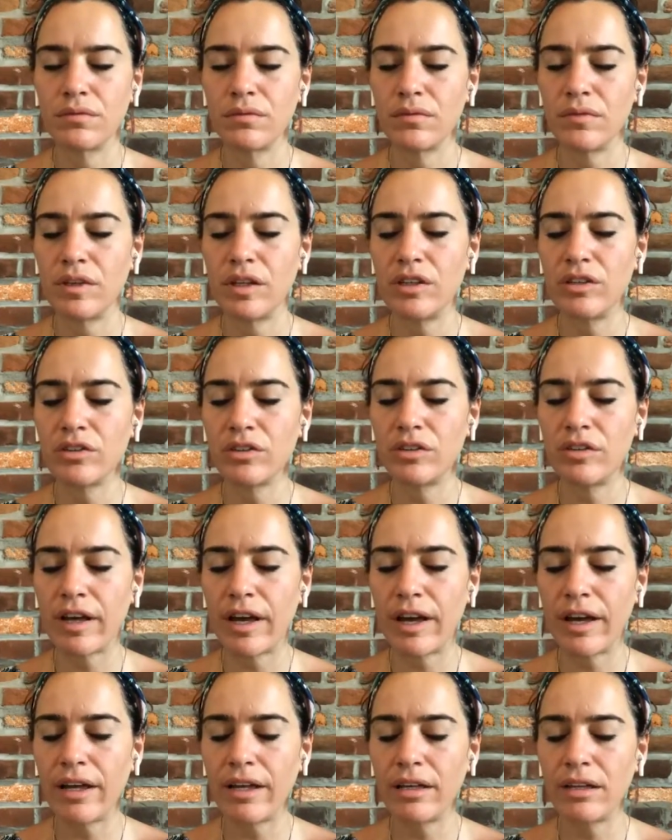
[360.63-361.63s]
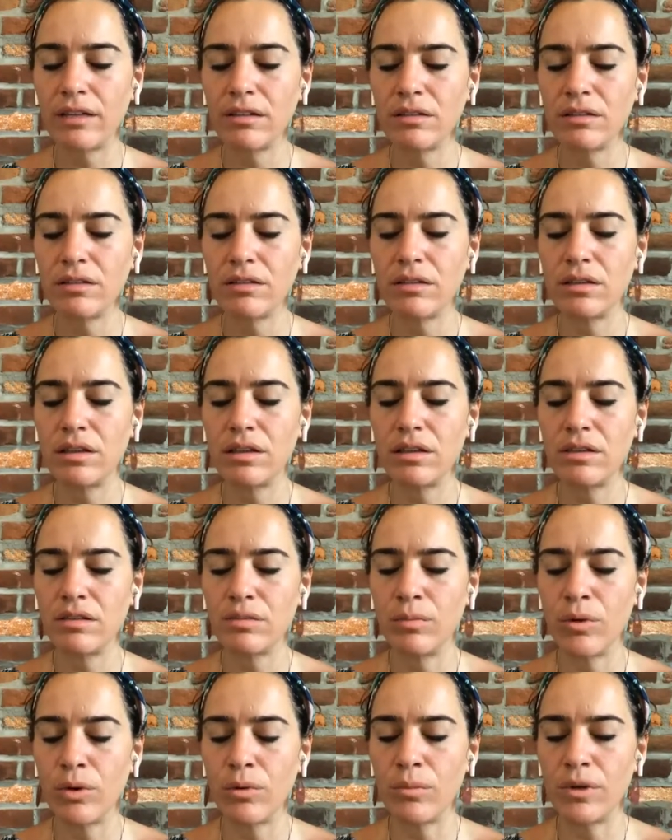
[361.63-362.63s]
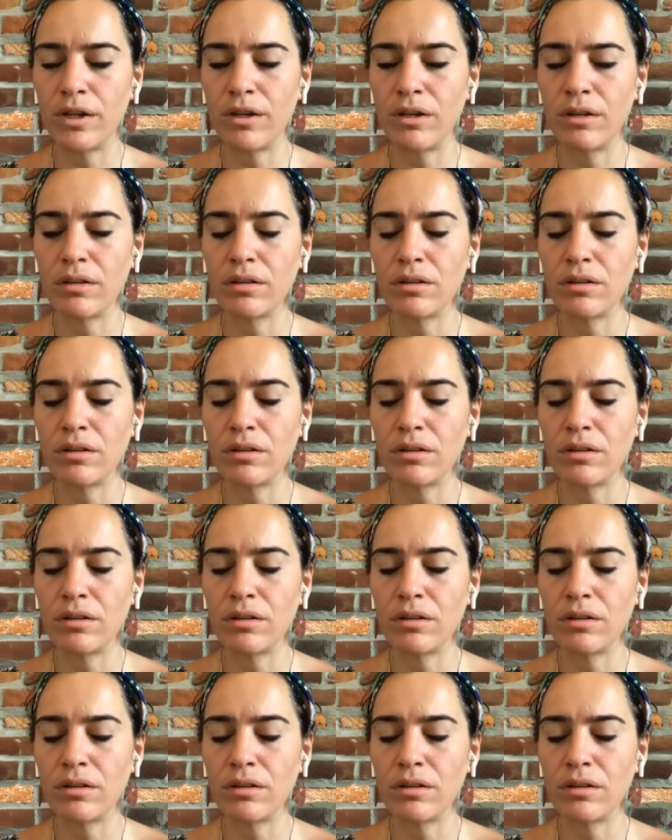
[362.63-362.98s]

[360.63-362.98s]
in your day, in this moment.